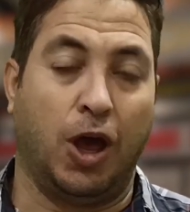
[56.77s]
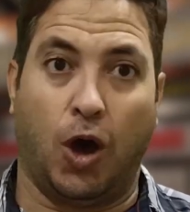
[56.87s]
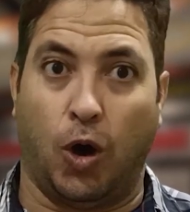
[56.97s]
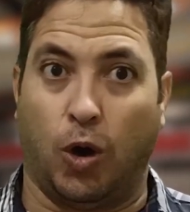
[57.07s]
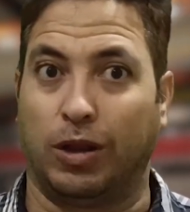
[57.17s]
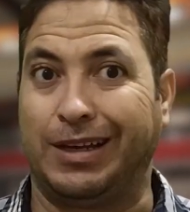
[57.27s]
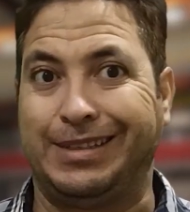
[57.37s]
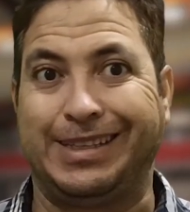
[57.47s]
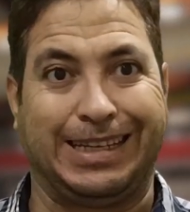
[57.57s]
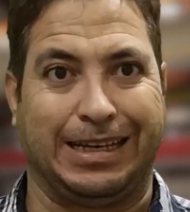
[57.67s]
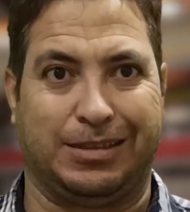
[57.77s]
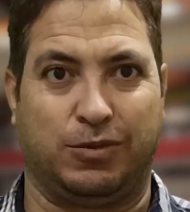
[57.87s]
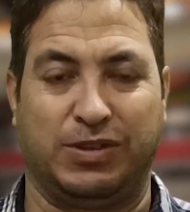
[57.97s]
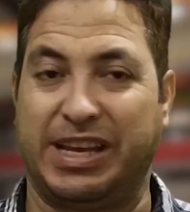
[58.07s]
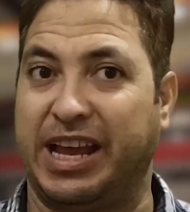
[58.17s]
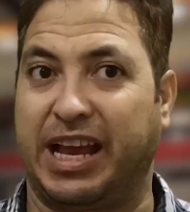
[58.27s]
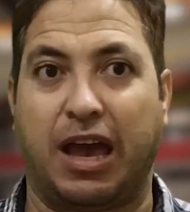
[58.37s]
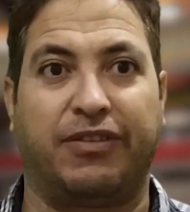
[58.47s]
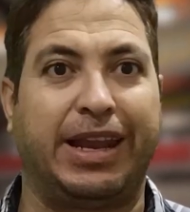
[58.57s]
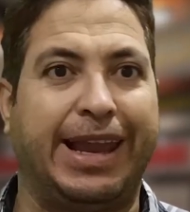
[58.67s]
all ideas within a
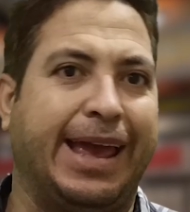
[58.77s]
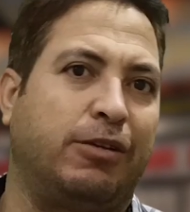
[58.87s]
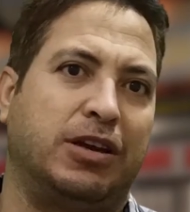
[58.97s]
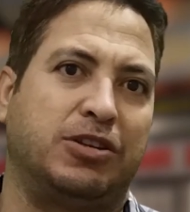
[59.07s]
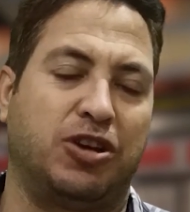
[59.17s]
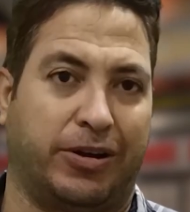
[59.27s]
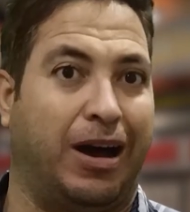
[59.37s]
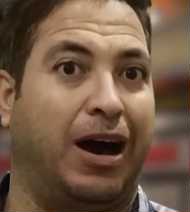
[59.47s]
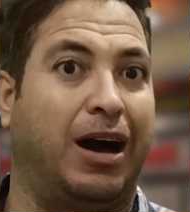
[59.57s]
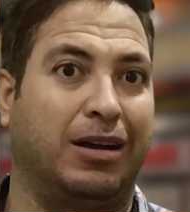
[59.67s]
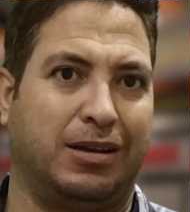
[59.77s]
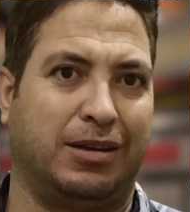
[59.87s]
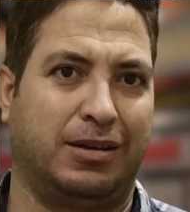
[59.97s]
given language are hung,